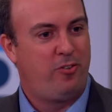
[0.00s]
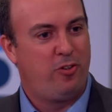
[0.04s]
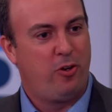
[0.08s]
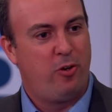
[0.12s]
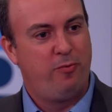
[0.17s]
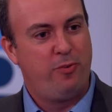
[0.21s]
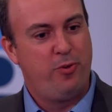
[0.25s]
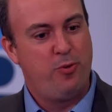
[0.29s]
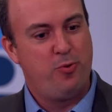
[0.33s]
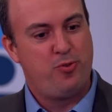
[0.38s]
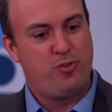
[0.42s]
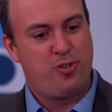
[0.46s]
So
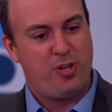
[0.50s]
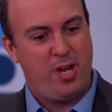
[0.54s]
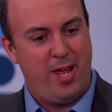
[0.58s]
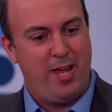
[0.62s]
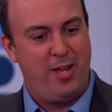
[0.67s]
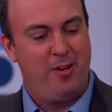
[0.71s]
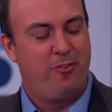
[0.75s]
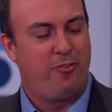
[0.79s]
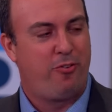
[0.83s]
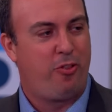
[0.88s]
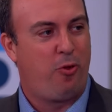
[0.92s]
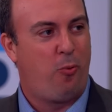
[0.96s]
if you
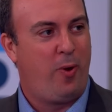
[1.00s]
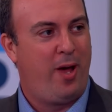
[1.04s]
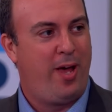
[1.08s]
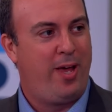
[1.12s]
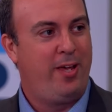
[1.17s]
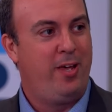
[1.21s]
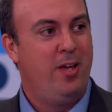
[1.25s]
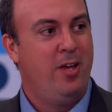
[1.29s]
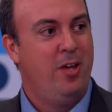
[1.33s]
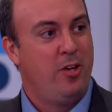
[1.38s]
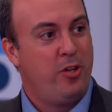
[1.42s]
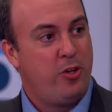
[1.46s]
change the
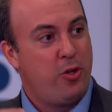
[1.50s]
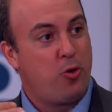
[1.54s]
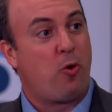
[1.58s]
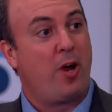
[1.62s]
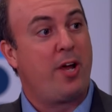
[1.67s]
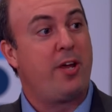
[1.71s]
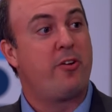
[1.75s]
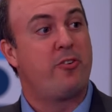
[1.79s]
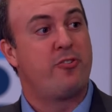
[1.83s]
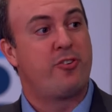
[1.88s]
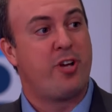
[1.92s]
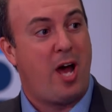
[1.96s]
way you
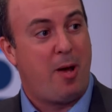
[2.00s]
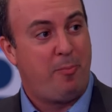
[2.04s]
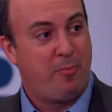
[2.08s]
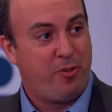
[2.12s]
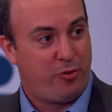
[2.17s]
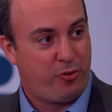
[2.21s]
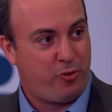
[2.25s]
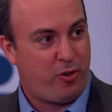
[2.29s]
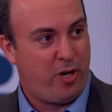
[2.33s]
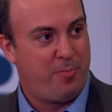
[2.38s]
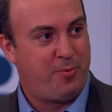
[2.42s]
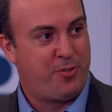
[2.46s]
write your job
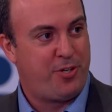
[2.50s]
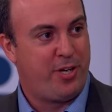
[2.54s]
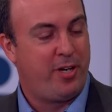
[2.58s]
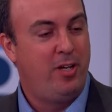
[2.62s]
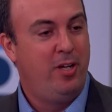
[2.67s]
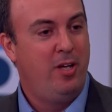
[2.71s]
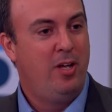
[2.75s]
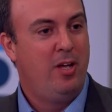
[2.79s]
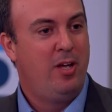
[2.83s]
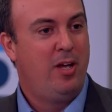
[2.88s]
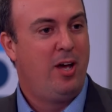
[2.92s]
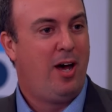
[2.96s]
description
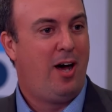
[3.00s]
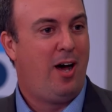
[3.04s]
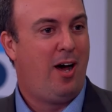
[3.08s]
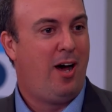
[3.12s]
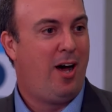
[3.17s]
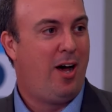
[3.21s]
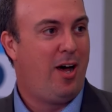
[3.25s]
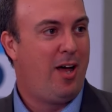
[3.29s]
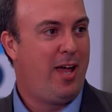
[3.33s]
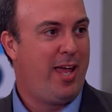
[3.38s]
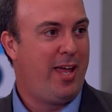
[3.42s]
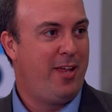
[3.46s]

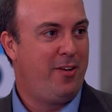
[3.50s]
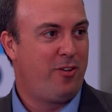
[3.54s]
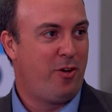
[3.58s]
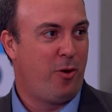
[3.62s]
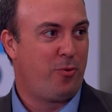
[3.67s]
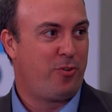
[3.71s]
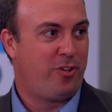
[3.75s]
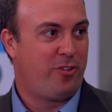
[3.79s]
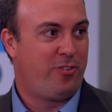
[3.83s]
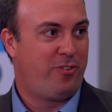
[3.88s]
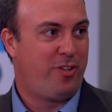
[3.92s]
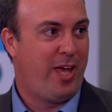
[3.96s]
uh, and
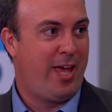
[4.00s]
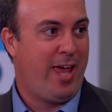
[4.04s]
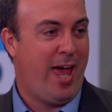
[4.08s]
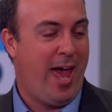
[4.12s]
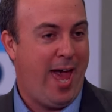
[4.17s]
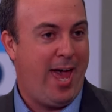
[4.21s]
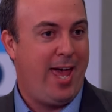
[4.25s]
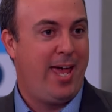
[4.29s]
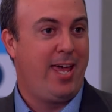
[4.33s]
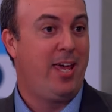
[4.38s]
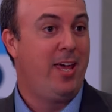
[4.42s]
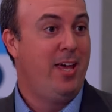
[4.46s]
don't just say,
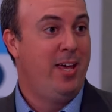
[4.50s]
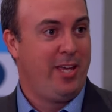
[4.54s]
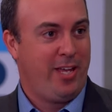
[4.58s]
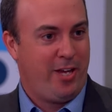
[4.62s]
hey,